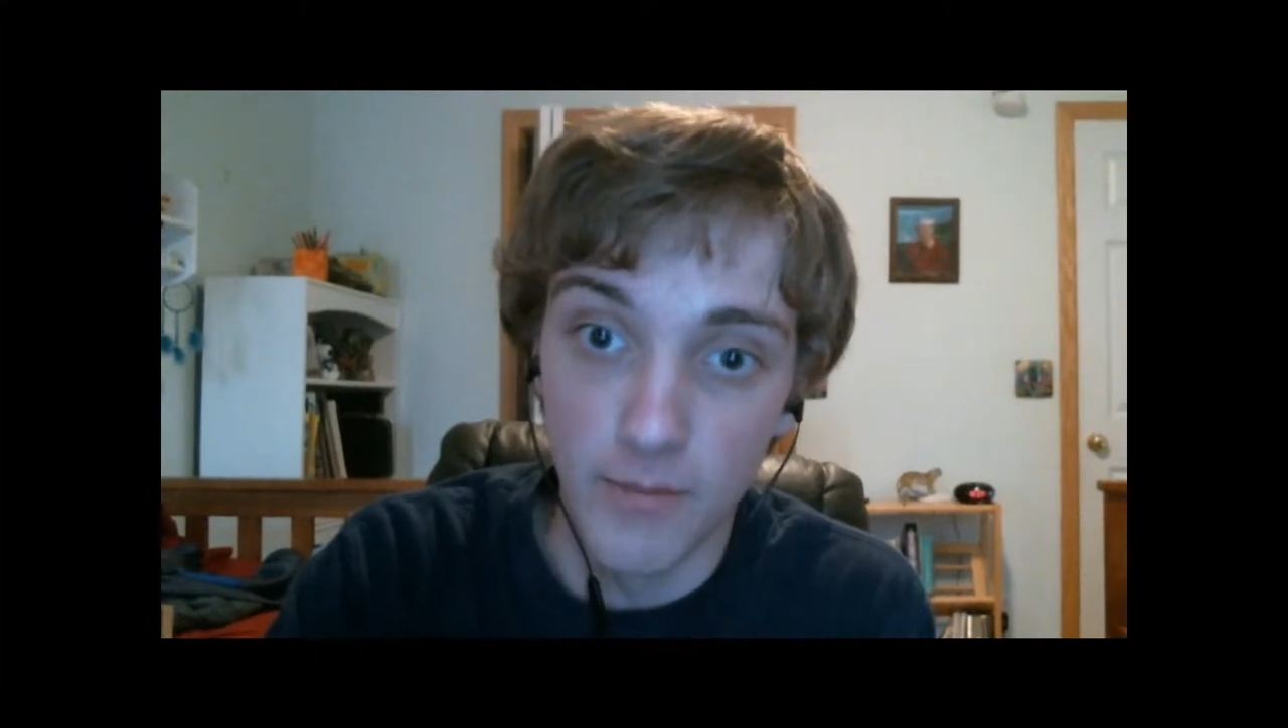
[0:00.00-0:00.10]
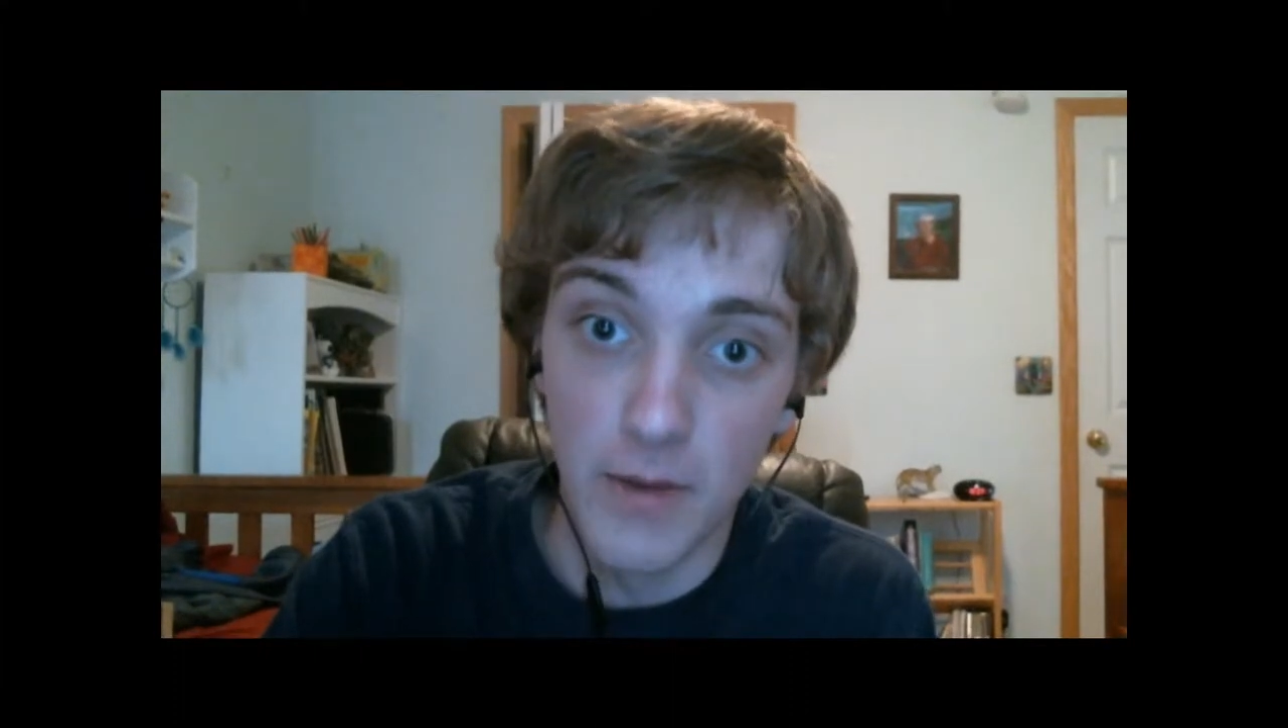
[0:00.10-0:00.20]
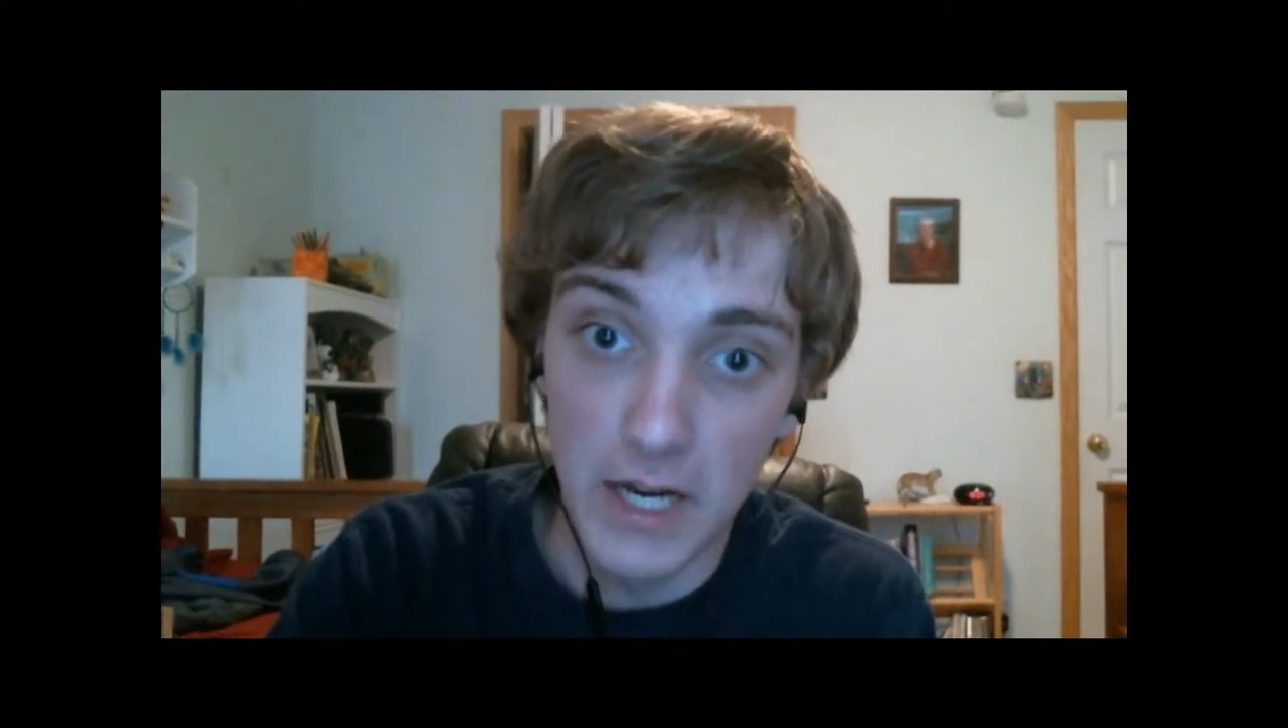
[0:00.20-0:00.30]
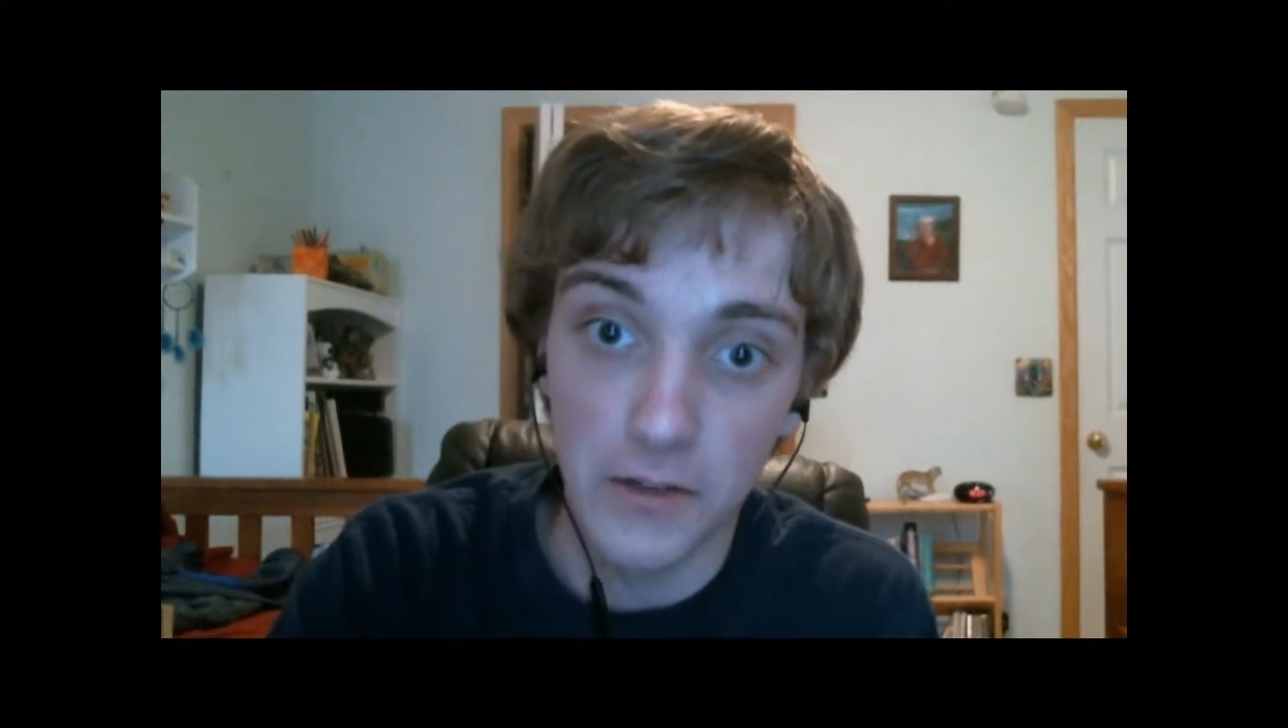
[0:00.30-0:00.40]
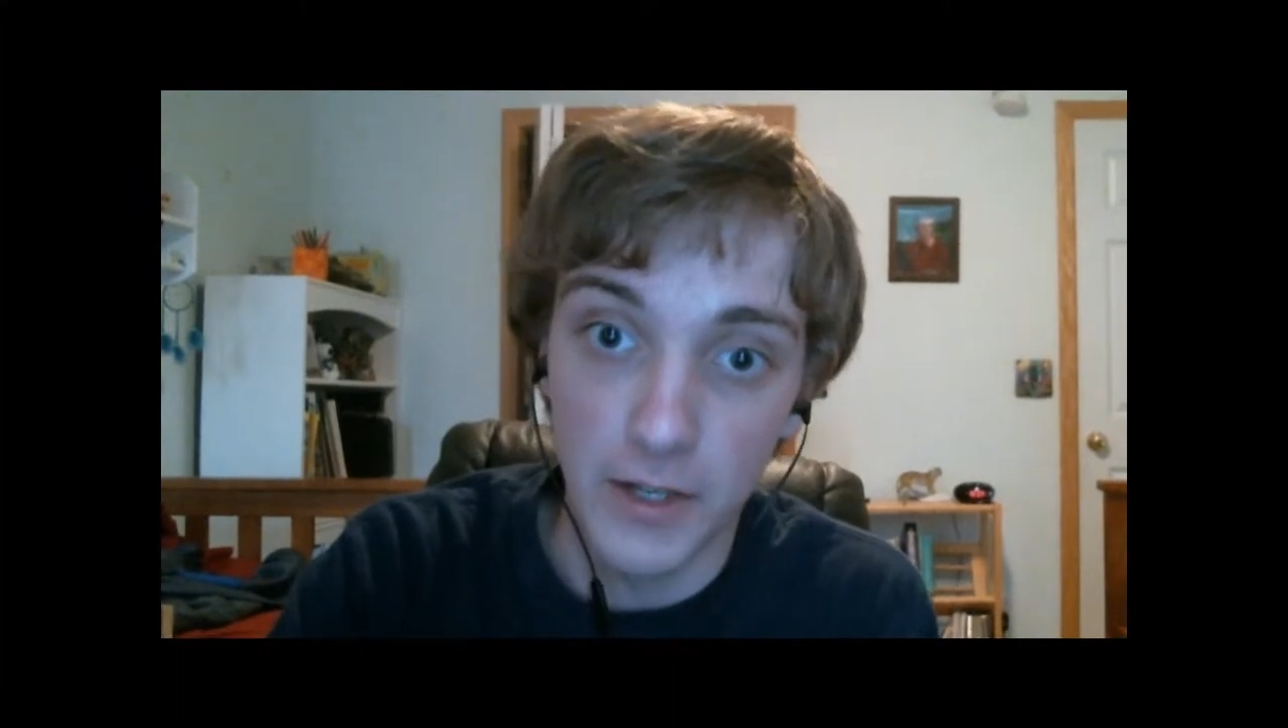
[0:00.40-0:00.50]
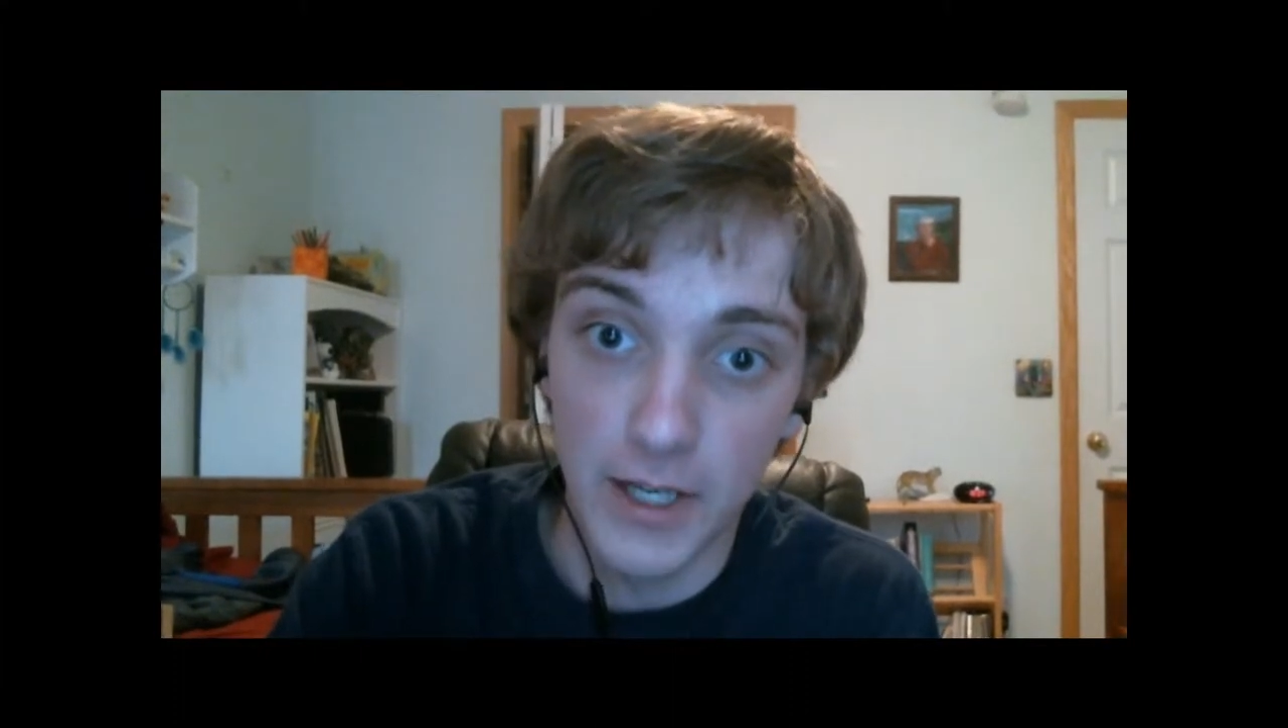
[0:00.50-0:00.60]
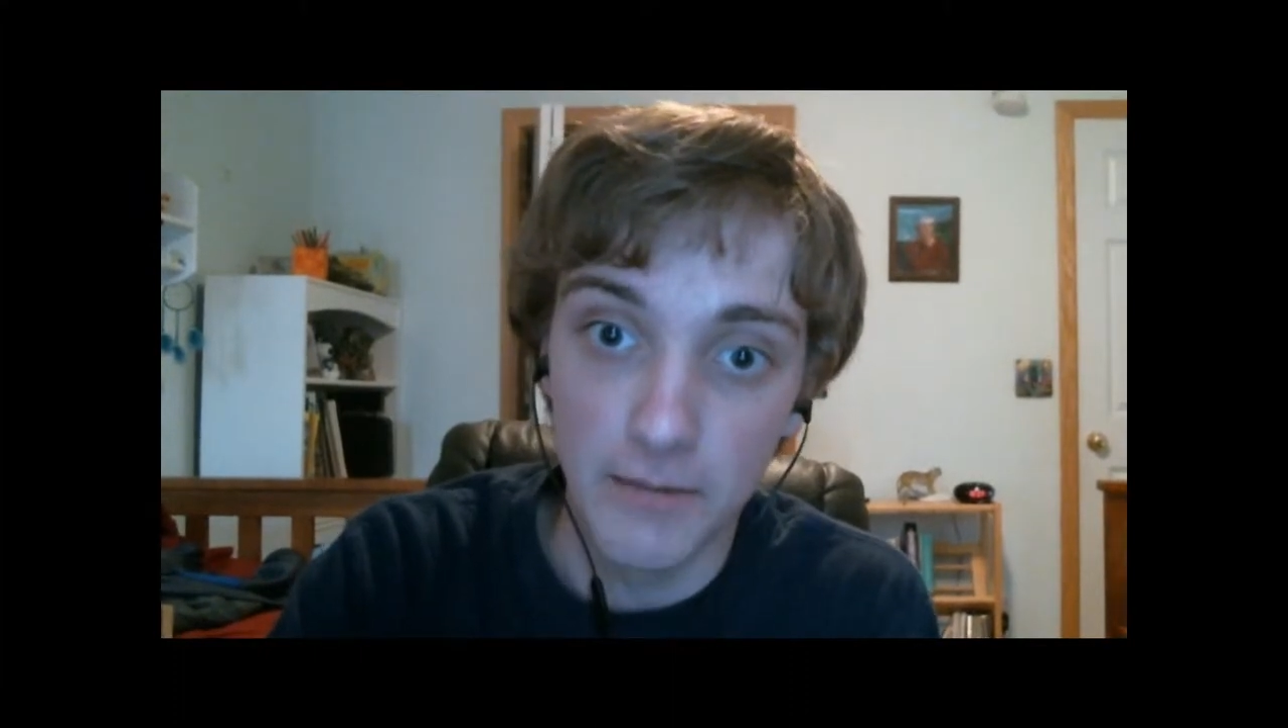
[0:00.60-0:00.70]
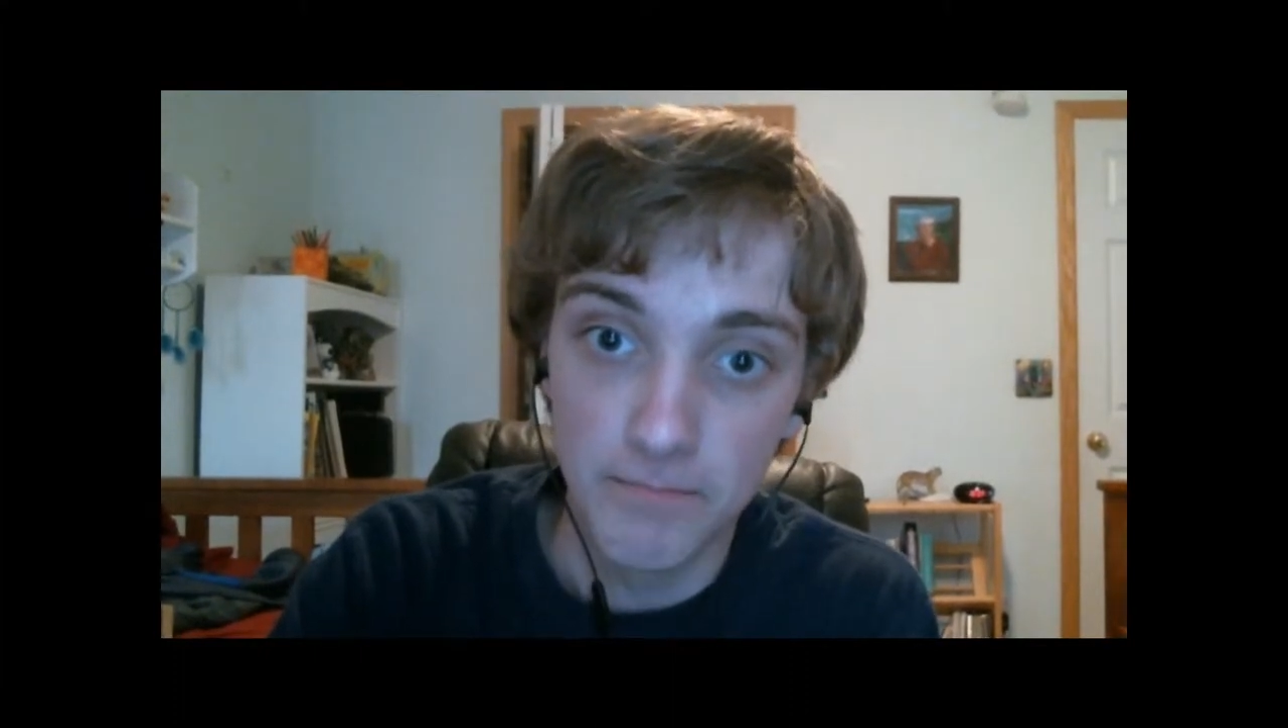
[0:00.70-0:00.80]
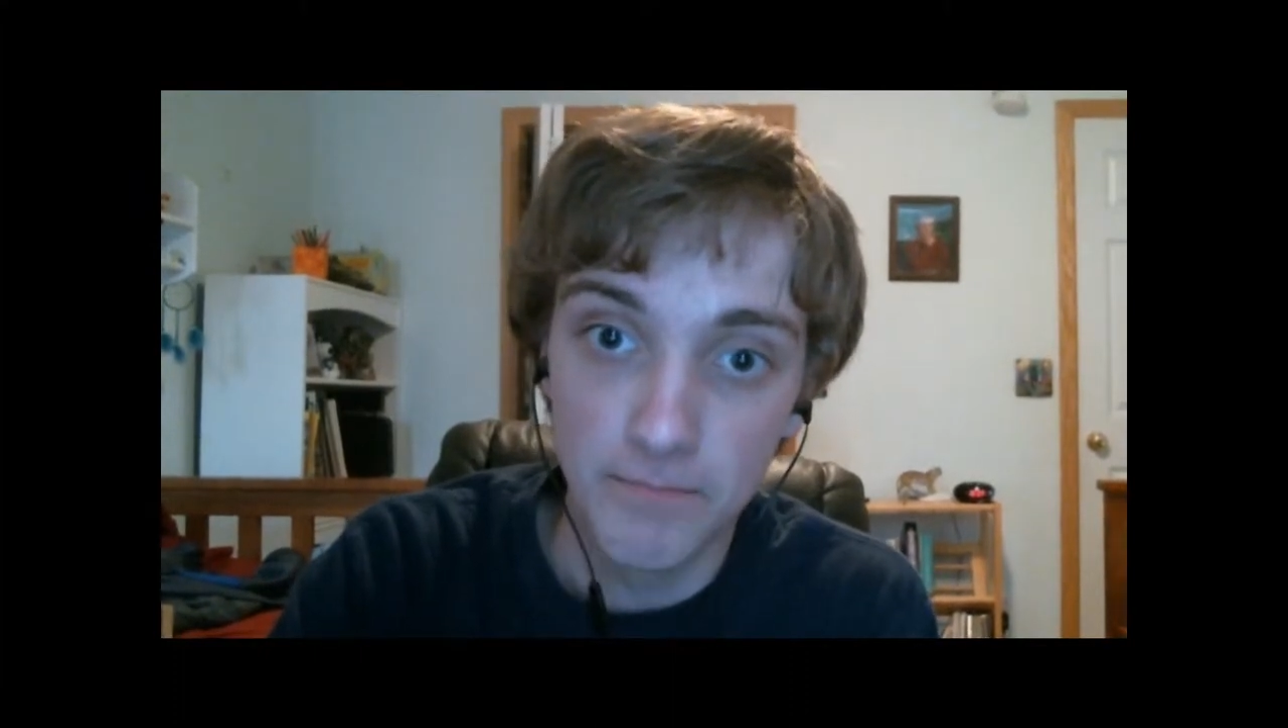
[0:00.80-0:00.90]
mainly.